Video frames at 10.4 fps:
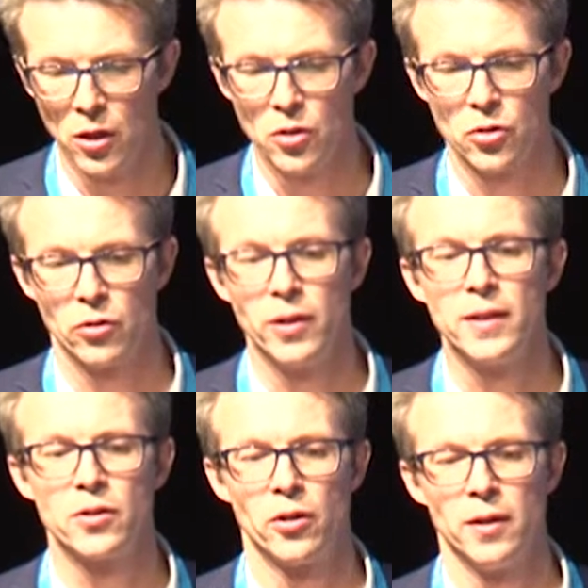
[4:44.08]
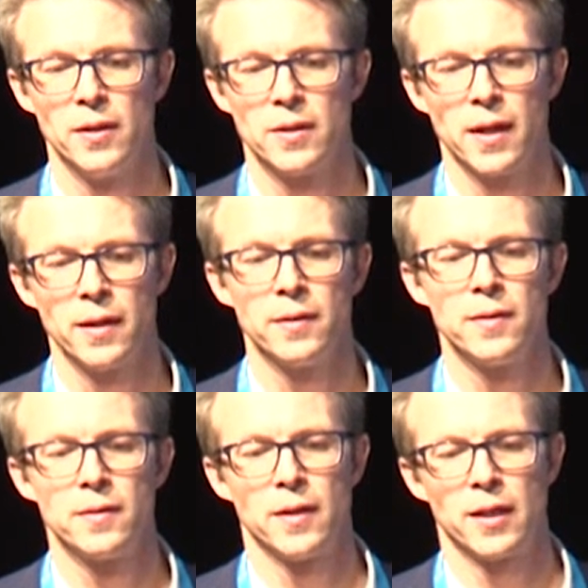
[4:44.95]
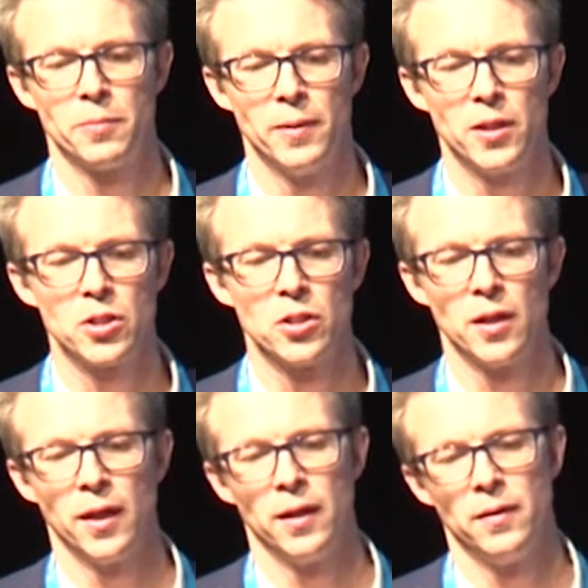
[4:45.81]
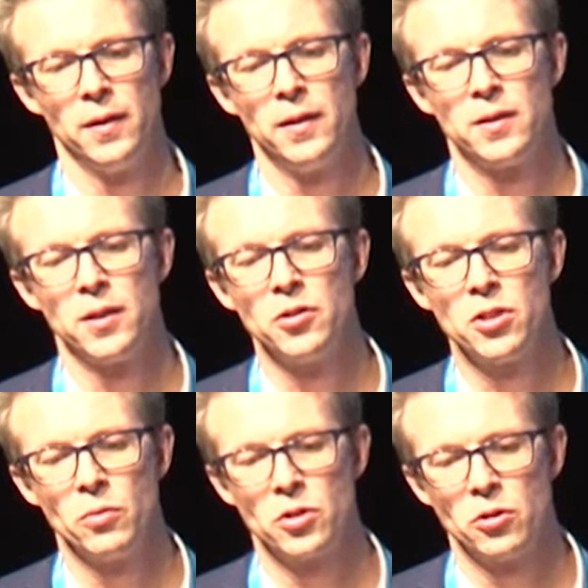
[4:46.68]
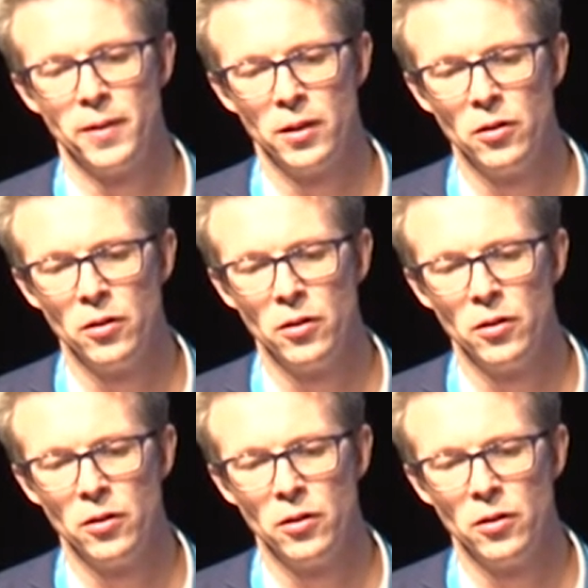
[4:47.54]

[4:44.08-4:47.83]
So there is certainly the Zions Expedition and the Synergy, which are being